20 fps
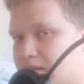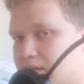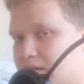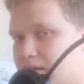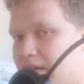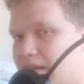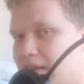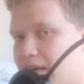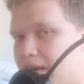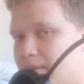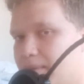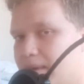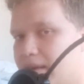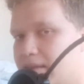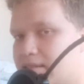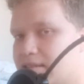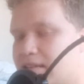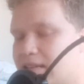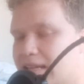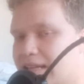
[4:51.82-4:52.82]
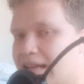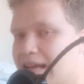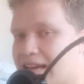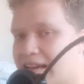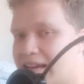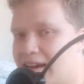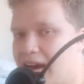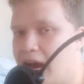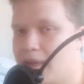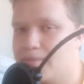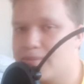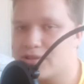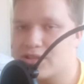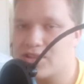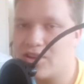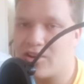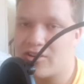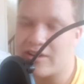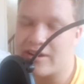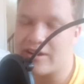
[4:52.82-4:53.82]
killing him instantly. Like, I'm
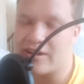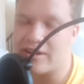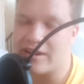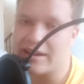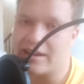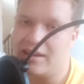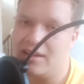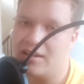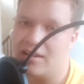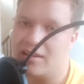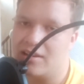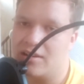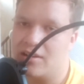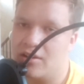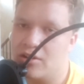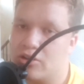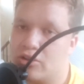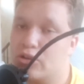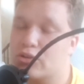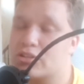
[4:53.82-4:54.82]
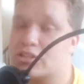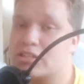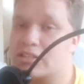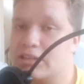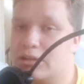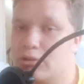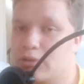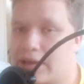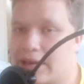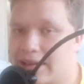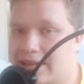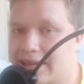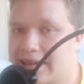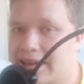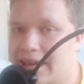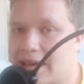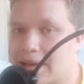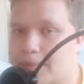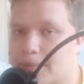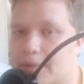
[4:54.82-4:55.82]
sorry, you're still killing
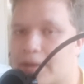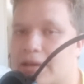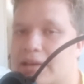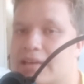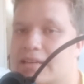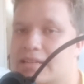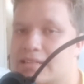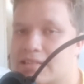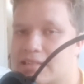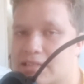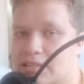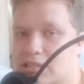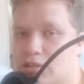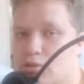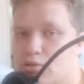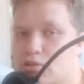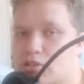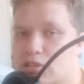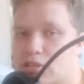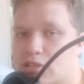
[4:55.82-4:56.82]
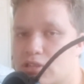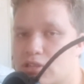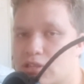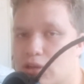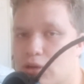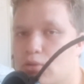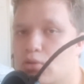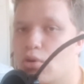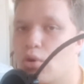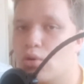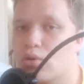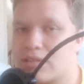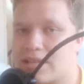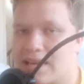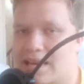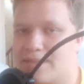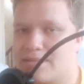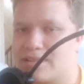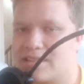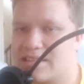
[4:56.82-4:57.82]
him. You're still causing
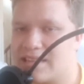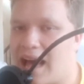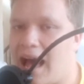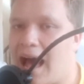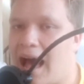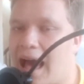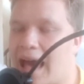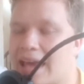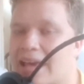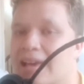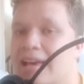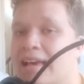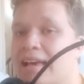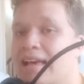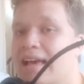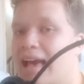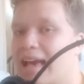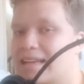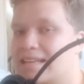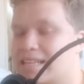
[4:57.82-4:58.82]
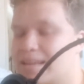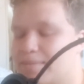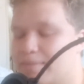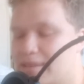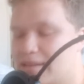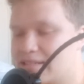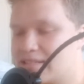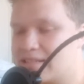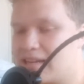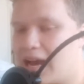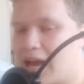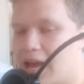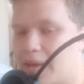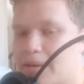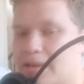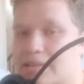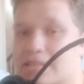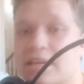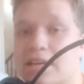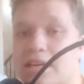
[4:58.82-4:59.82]
him to die, except this
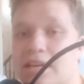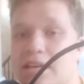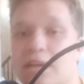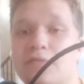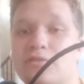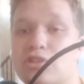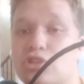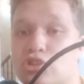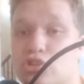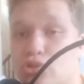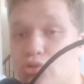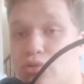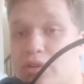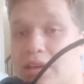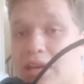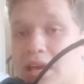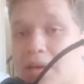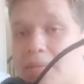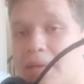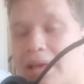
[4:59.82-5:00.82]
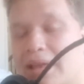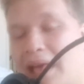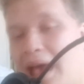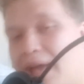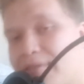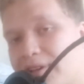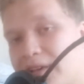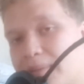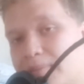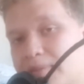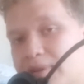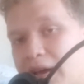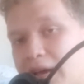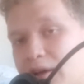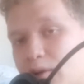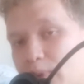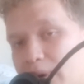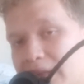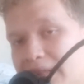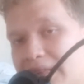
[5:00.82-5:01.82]
time, instead of just shooting him and having him die
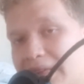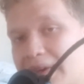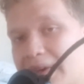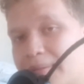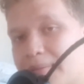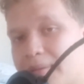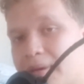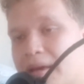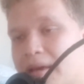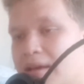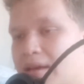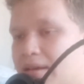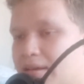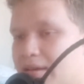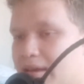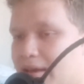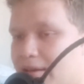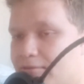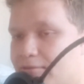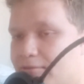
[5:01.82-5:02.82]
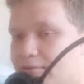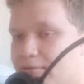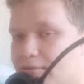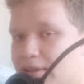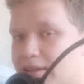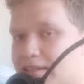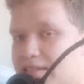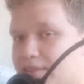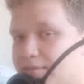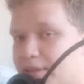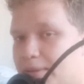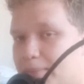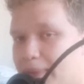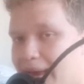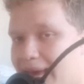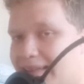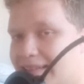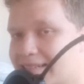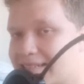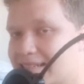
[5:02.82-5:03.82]
quickly and relatively
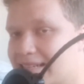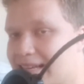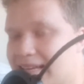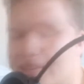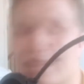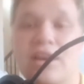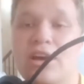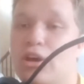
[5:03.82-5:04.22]
painlessly,